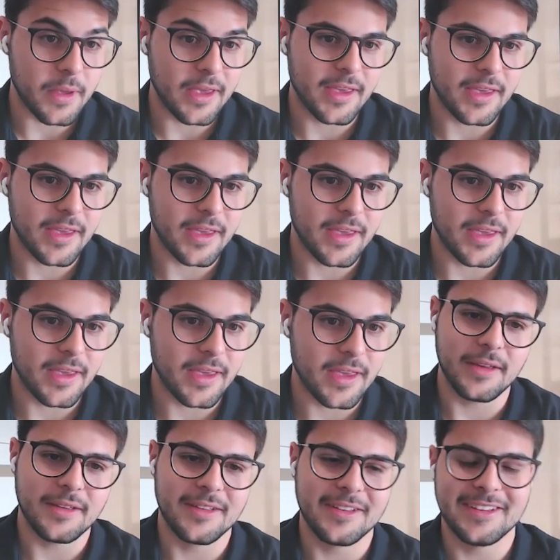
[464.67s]
making
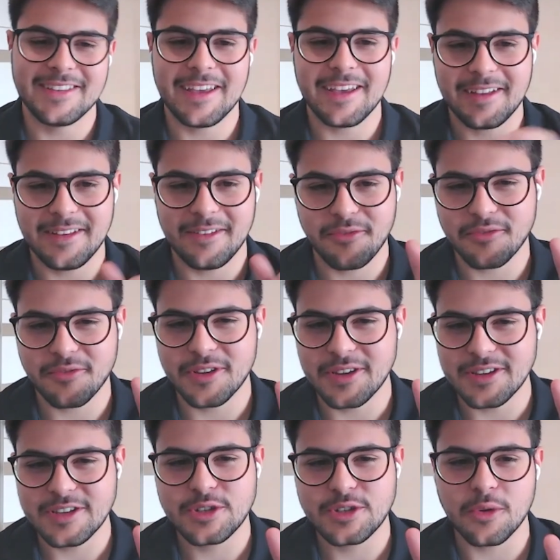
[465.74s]
anything you know, in the, the, the
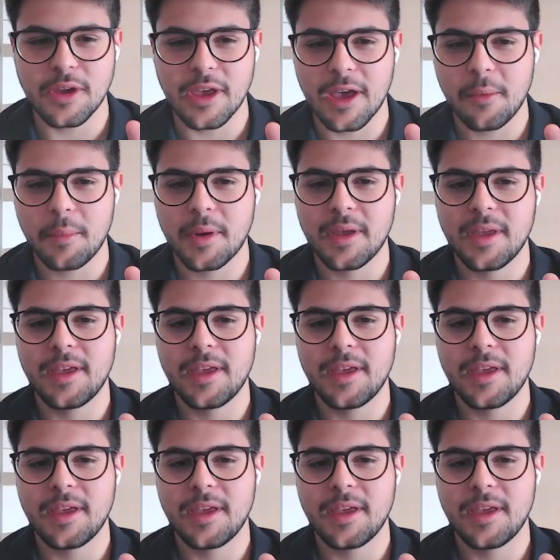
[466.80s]
initial gap